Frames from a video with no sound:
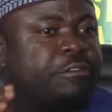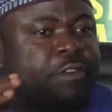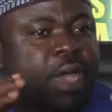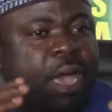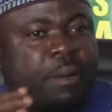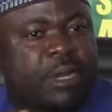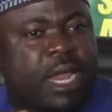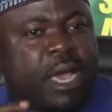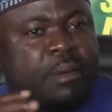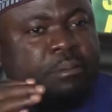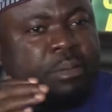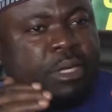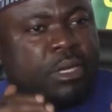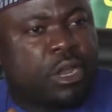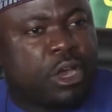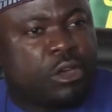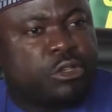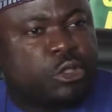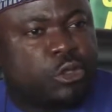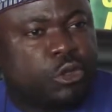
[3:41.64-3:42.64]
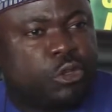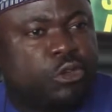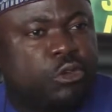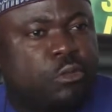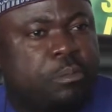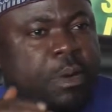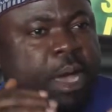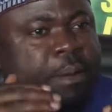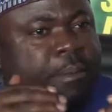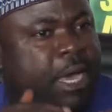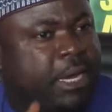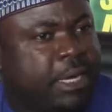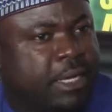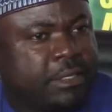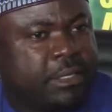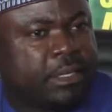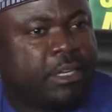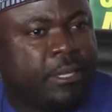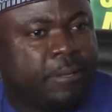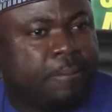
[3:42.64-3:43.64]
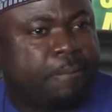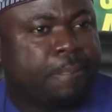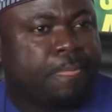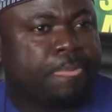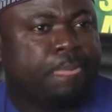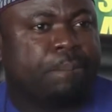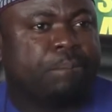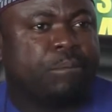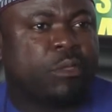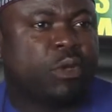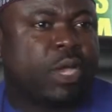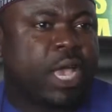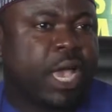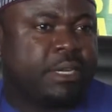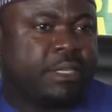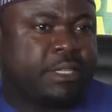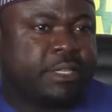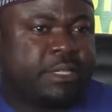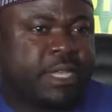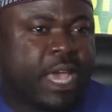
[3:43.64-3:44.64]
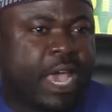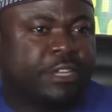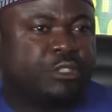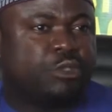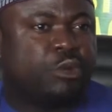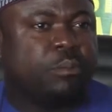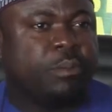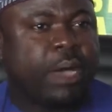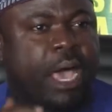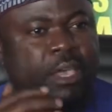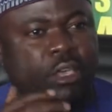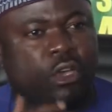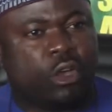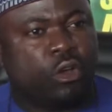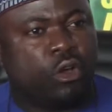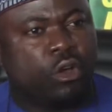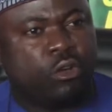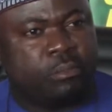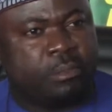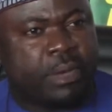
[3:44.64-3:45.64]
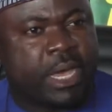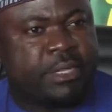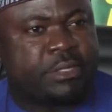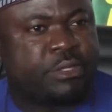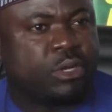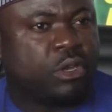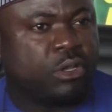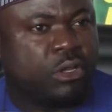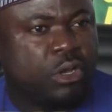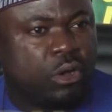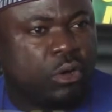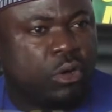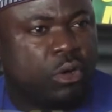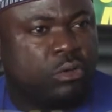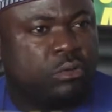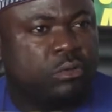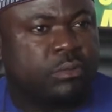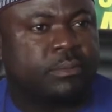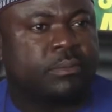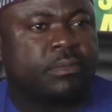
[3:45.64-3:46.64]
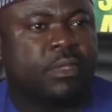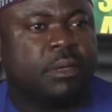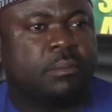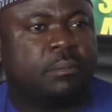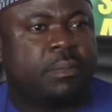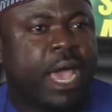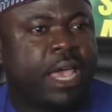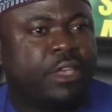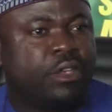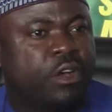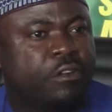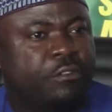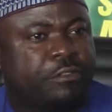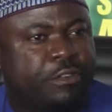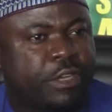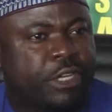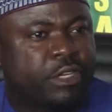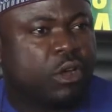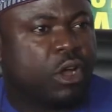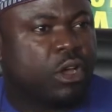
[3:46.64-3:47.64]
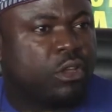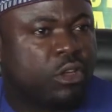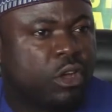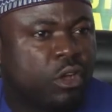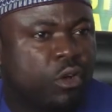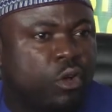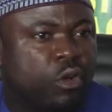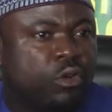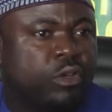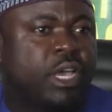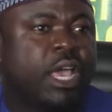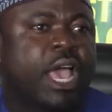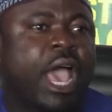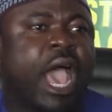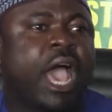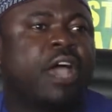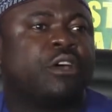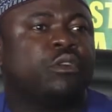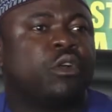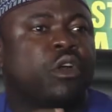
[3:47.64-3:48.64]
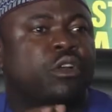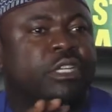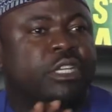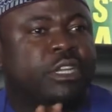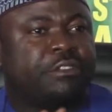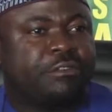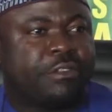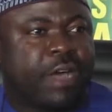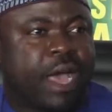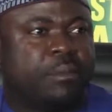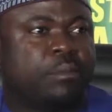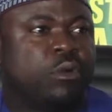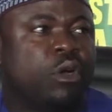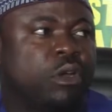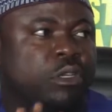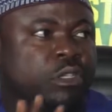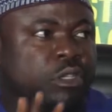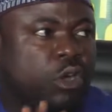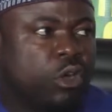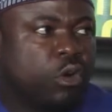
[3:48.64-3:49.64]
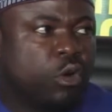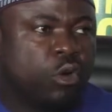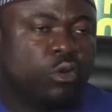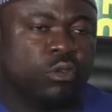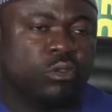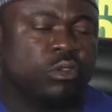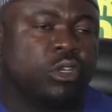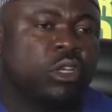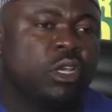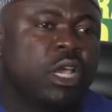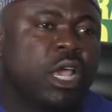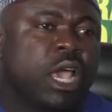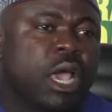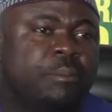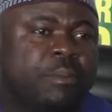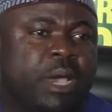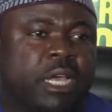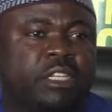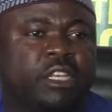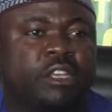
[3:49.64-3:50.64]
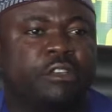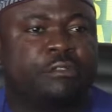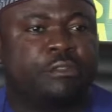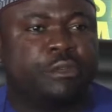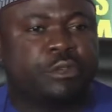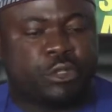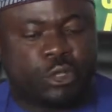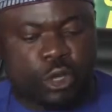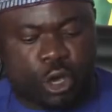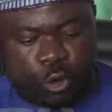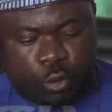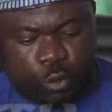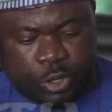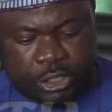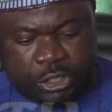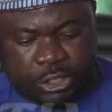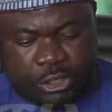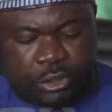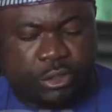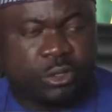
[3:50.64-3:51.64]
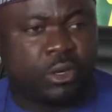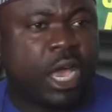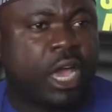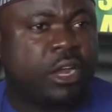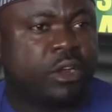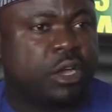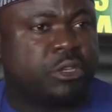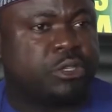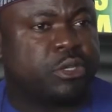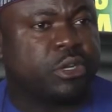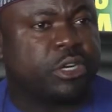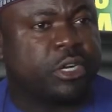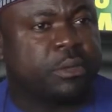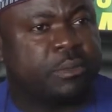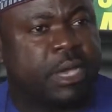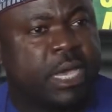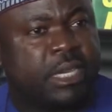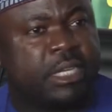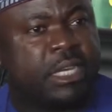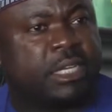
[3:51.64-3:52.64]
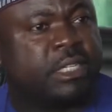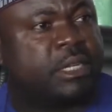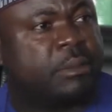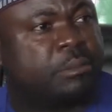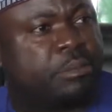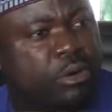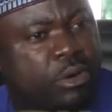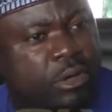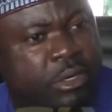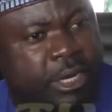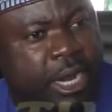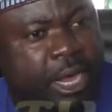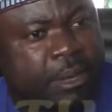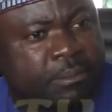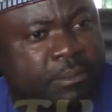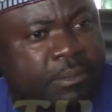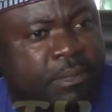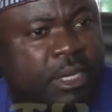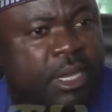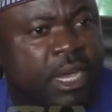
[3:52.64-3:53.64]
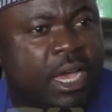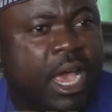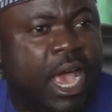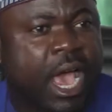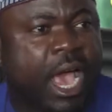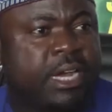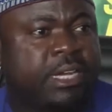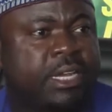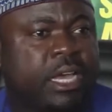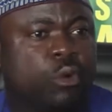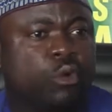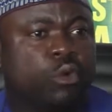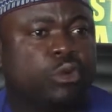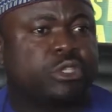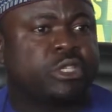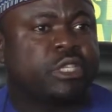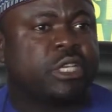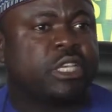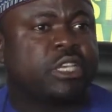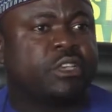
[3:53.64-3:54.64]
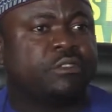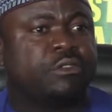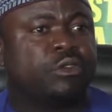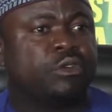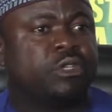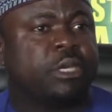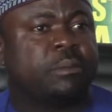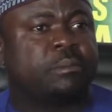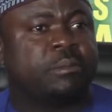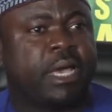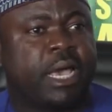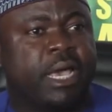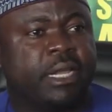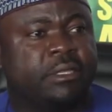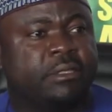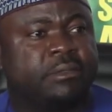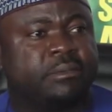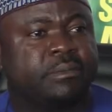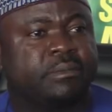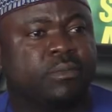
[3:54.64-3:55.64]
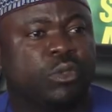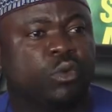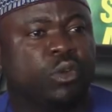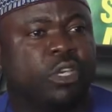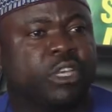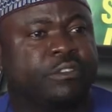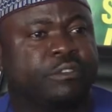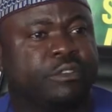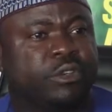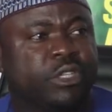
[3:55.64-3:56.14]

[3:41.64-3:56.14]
farm now belongs to you permanently. You can decide to buy your own beds on your own, buy your feed on your own, and run the farm on your own. But if you so wish, you can also remain in the program, and they will still give you the bed, will give